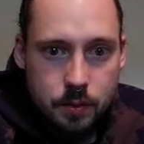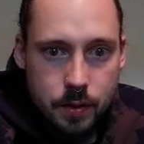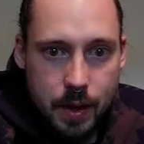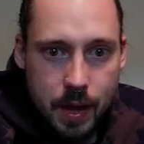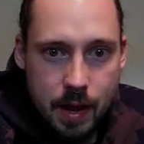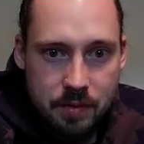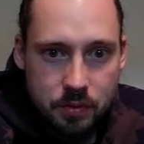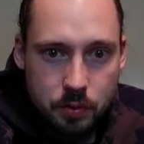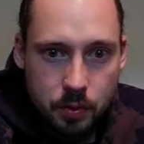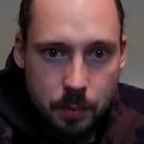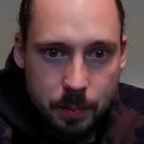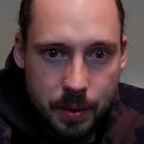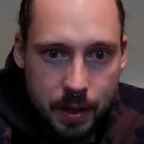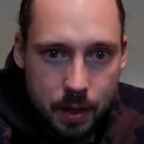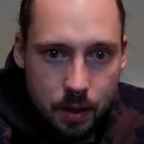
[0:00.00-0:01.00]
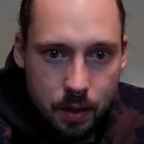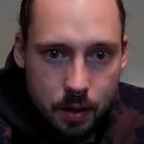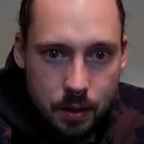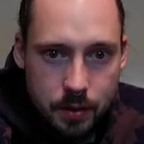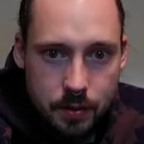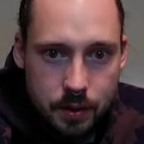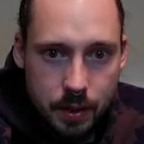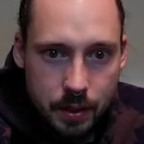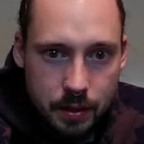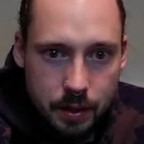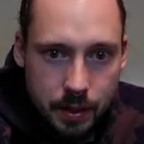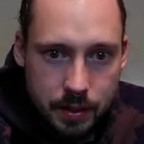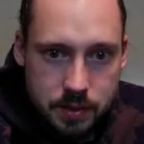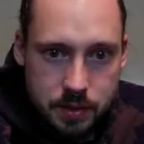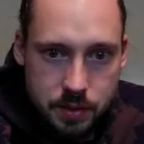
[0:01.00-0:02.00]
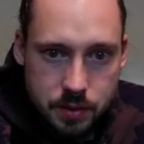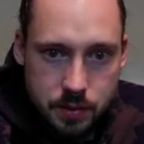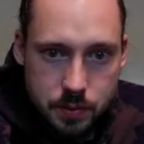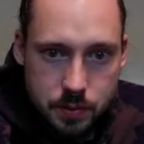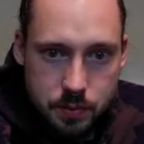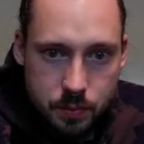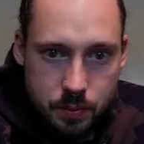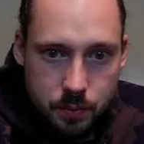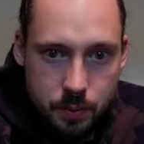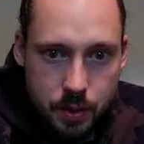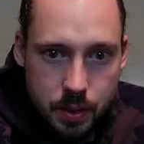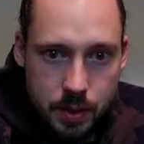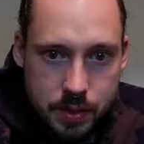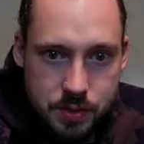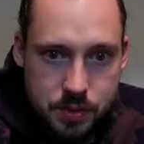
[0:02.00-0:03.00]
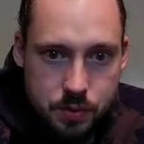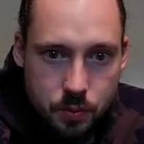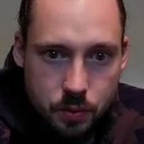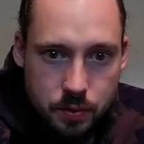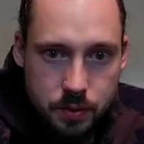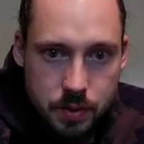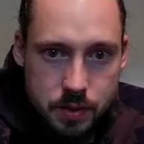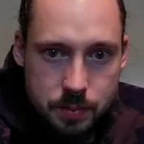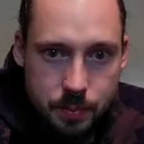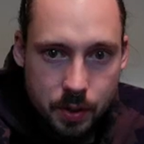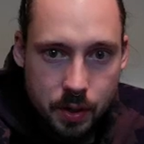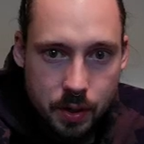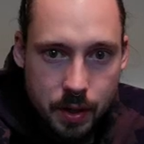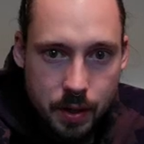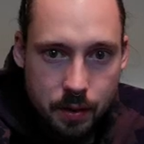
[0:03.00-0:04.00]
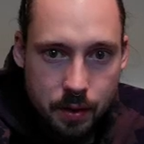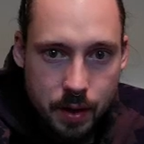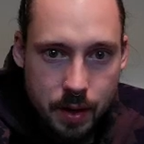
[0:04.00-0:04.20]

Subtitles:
I have a repel? I think I'd like to use one while I sort this part out.